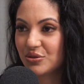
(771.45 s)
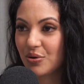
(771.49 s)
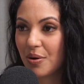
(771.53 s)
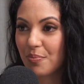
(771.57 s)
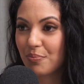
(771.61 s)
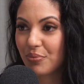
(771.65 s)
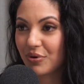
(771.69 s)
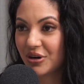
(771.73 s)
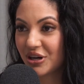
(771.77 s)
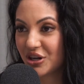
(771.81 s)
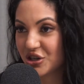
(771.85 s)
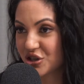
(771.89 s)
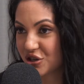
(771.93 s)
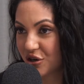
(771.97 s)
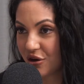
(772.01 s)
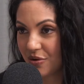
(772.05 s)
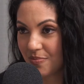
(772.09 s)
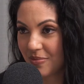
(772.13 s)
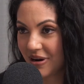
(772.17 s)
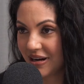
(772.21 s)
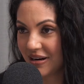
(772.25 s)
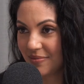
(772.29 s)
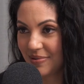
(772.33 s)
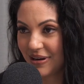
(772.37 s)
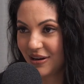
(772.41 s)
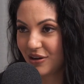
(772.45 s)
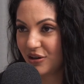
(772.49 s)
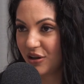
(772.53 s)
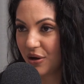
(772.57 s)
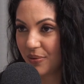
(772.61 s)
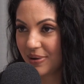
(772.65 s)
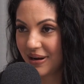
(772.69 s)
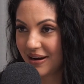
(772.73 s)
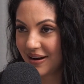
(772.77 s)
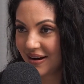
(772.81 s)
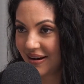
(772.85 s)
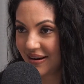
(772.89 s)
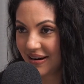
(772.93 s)
so I'm pretty sure it might have been
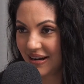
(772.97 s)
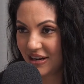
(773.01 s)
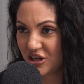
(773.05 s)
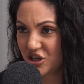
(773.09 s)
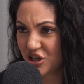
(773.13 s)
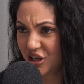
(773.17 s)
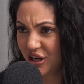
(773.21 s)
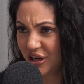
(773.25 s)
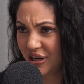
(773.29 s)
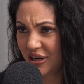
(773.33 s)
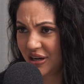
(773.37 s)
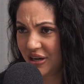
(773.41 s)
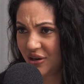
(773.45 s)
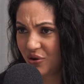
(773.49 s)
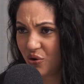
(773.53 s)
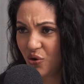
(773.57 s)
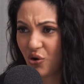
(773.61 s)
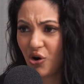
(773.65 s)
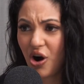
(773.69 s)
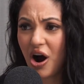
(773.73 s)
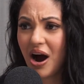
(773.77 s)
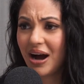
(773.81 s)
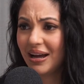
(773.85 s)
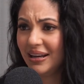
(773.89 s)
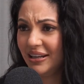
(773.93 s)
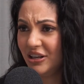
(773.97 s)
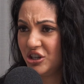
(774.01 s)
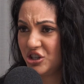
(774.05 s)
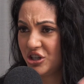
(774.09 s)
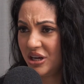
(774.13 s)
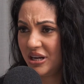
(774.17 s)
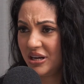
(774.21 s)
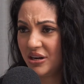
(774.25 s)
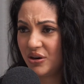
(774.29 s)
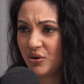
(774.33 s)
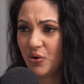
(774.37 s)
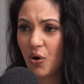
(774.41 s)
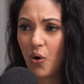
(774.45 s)
Khloe Kardashian or Kylie
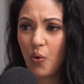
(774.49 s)
Jenner,